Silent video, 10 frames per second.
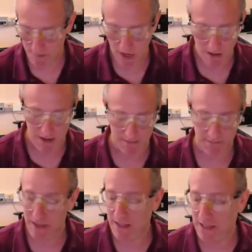All right,
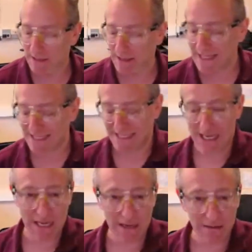let's
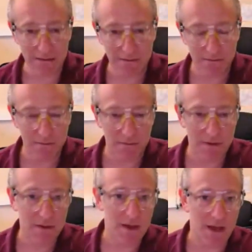see.
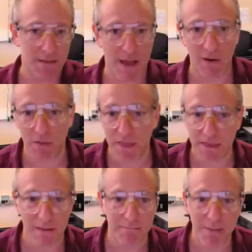Um, I don't
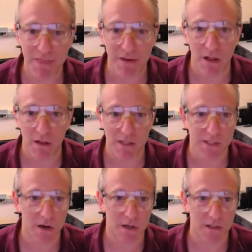think that methanol
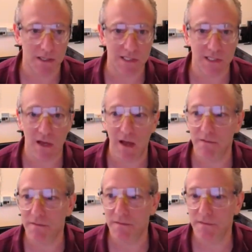is on our list
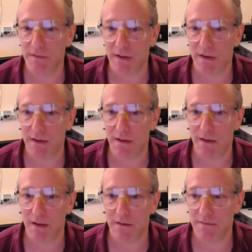of,
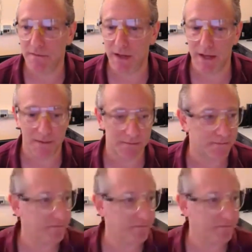of uh,